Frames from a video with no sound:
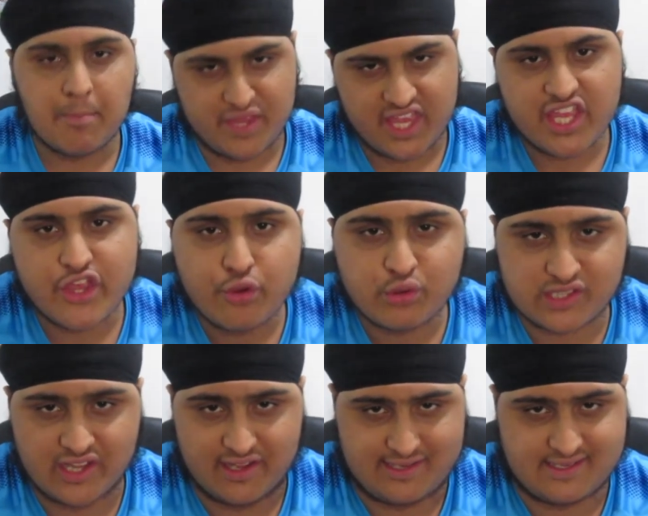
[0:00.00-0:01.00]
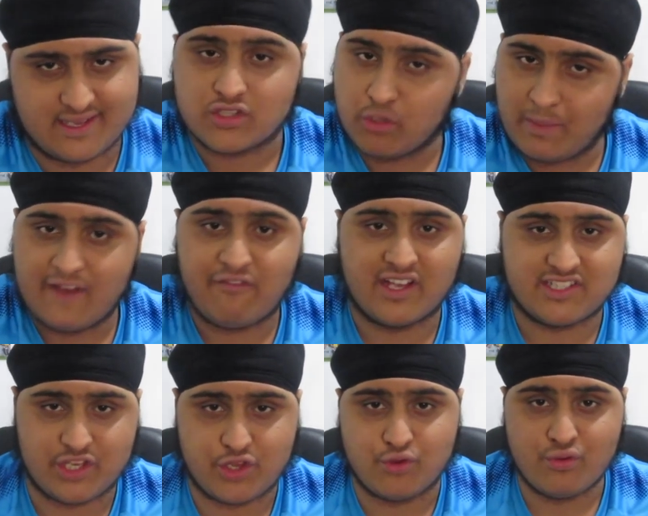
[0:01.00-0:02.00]
at being useless. So my advice
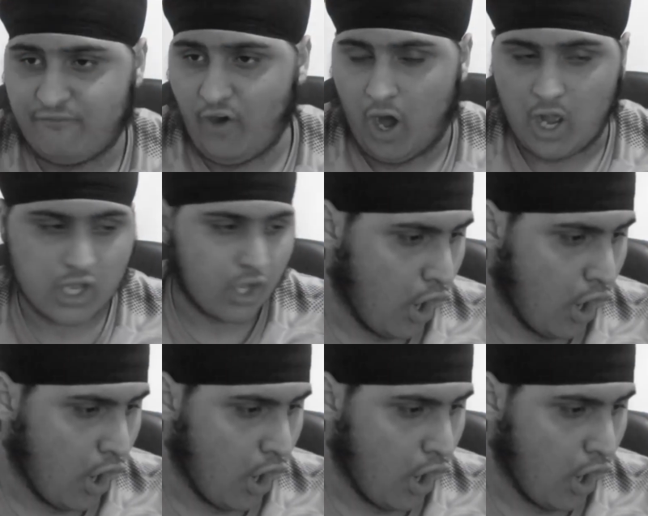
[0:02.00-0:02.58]
to you, fuck